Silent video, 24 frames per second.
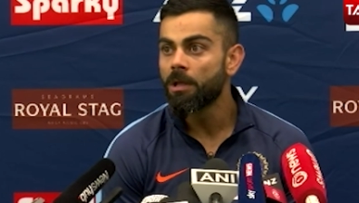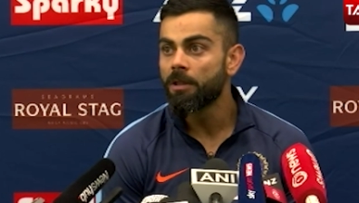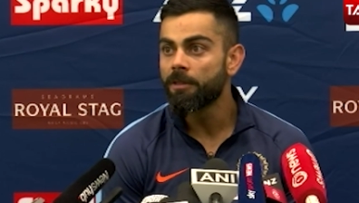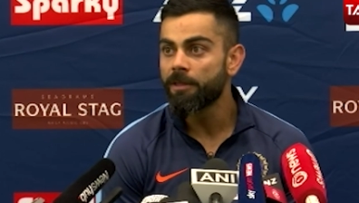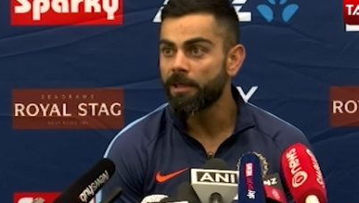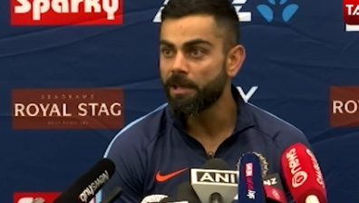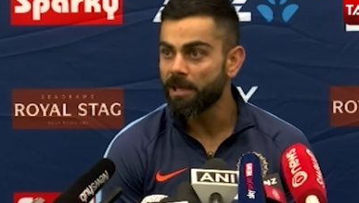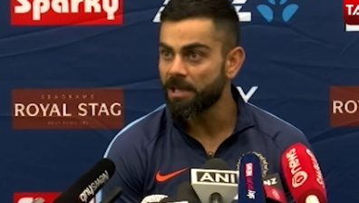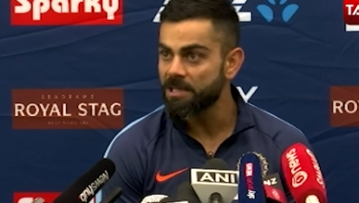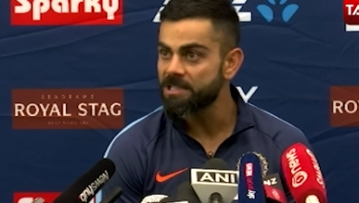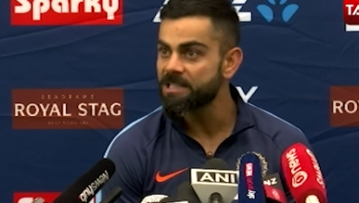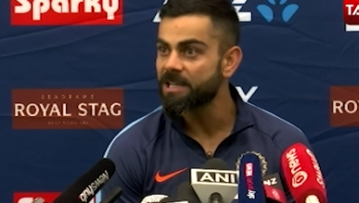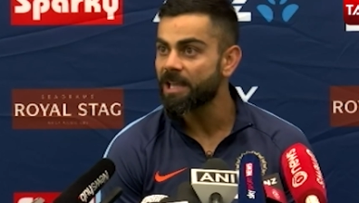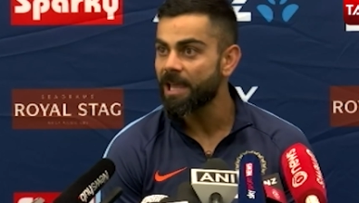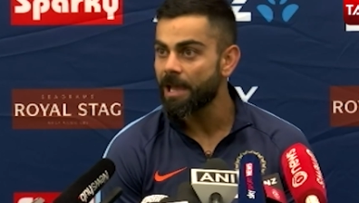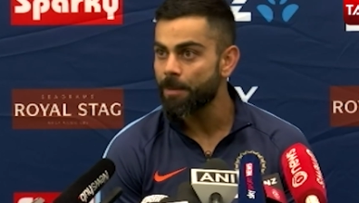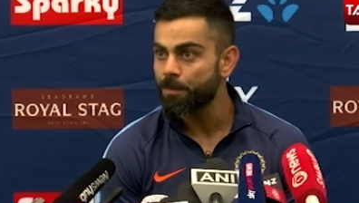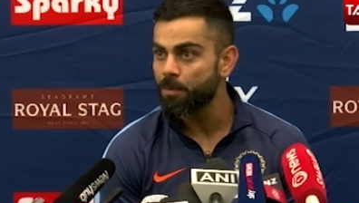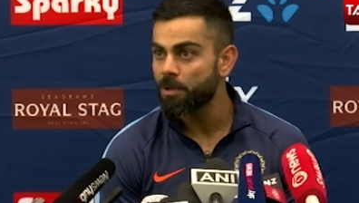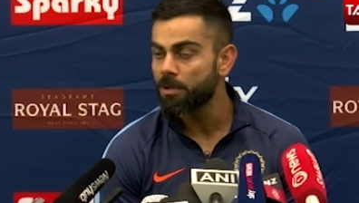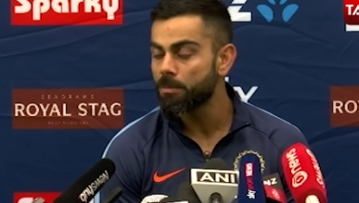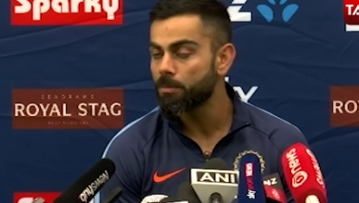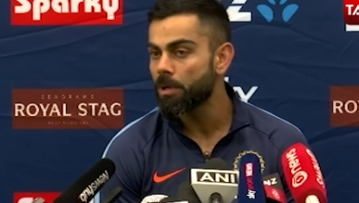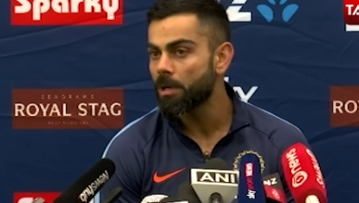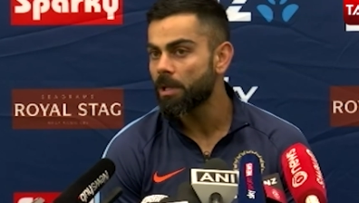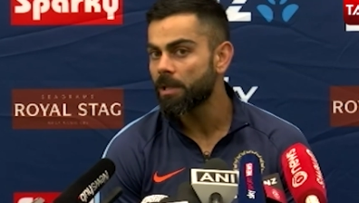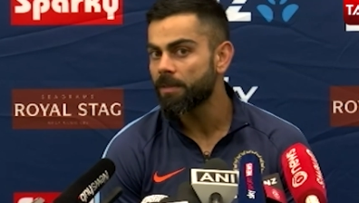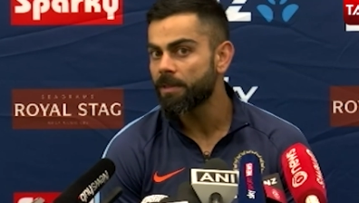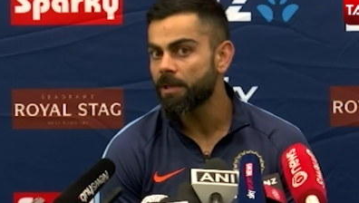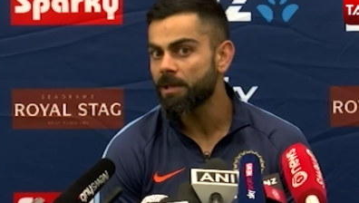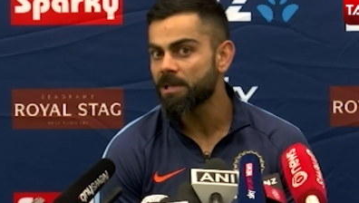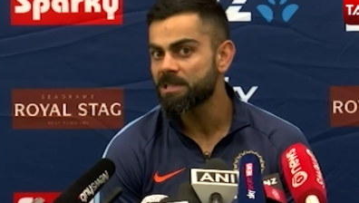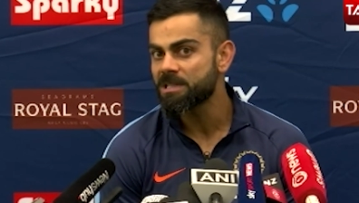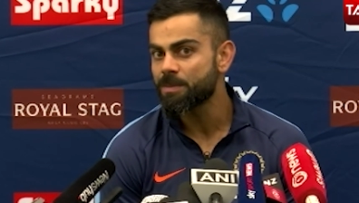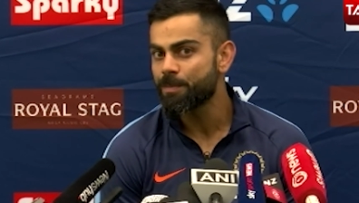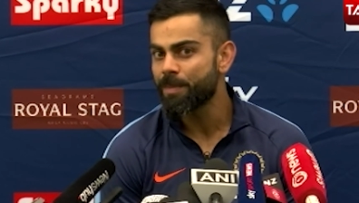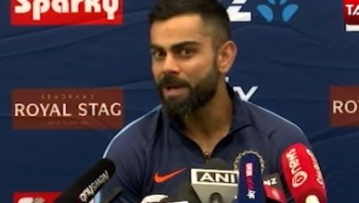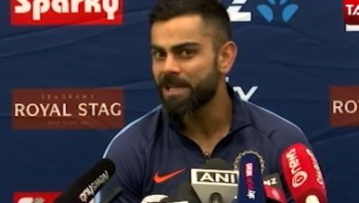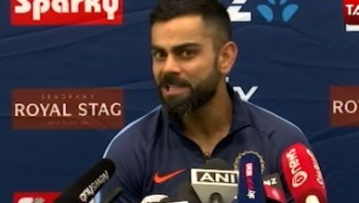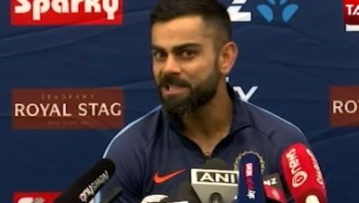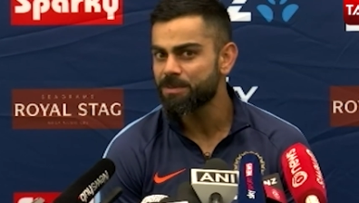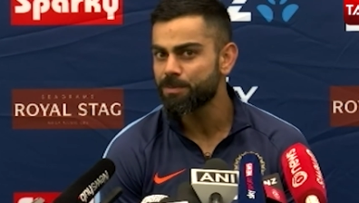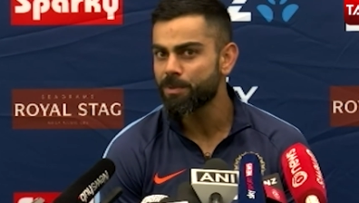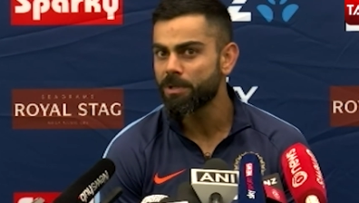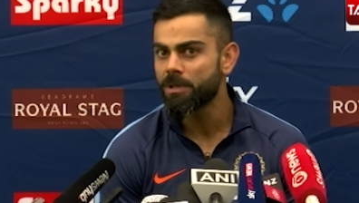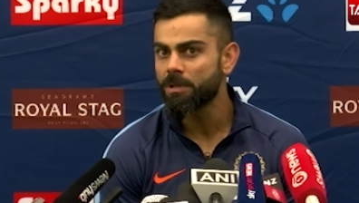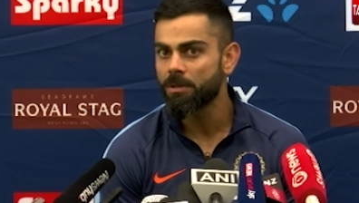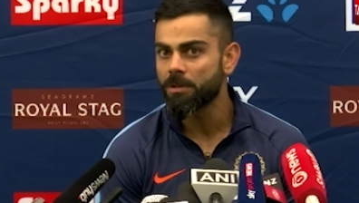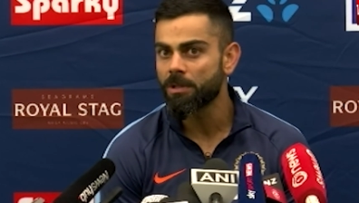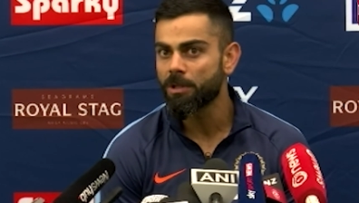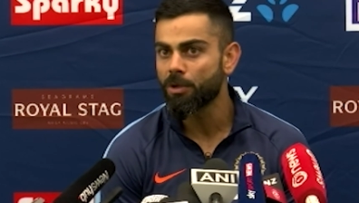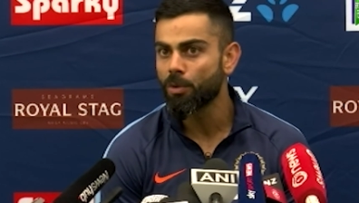think as a captain. But I think as a batsman,